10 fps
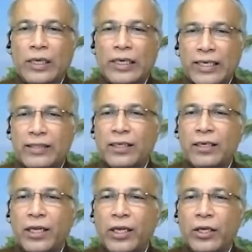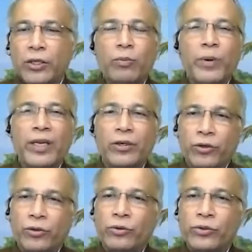recently you've been in
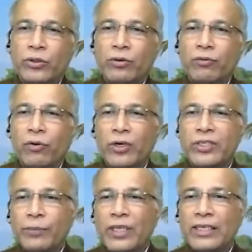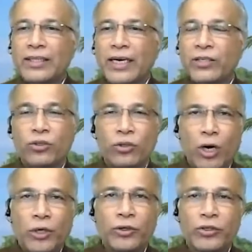news for something that is
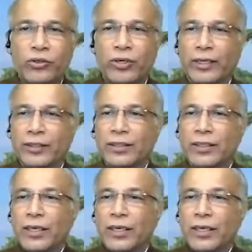not your strength.